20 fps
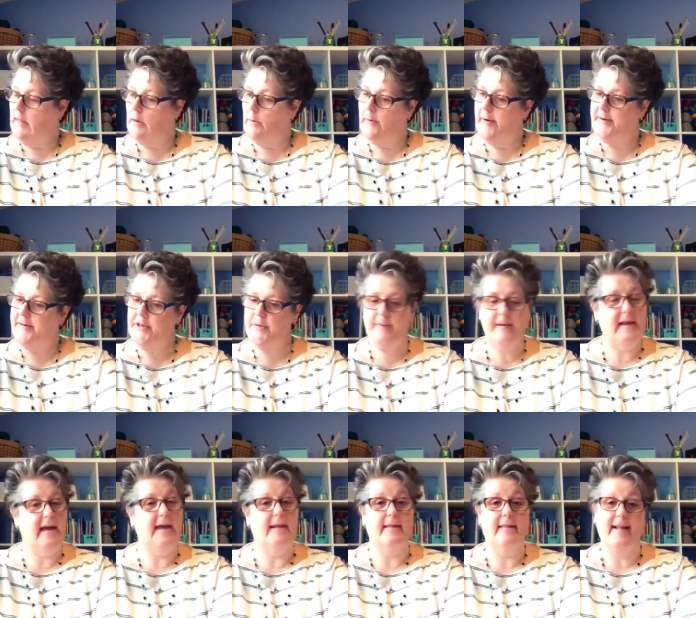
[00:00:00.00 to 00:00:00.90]
Where to
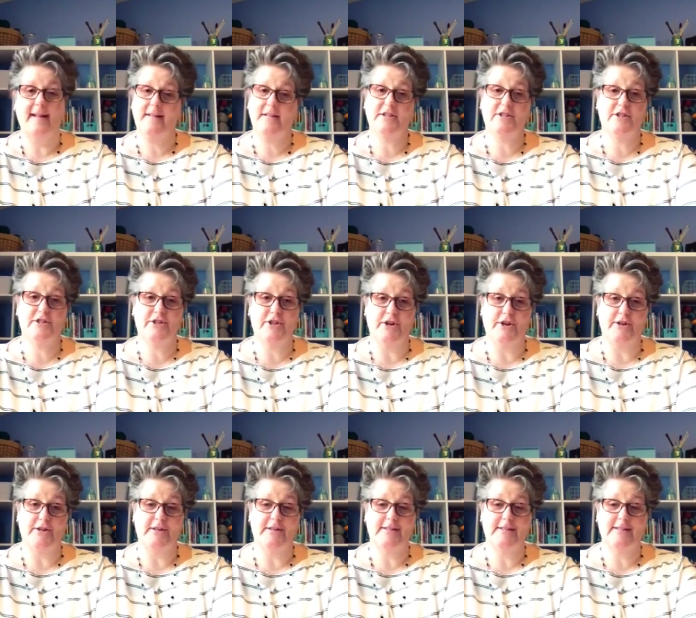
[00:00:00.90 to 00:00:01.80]
begin? Let's
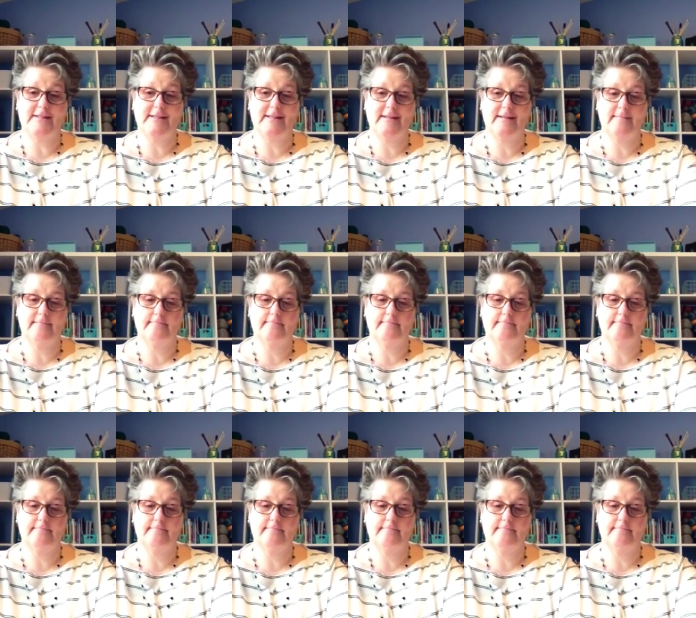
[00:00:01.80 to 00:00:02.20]
start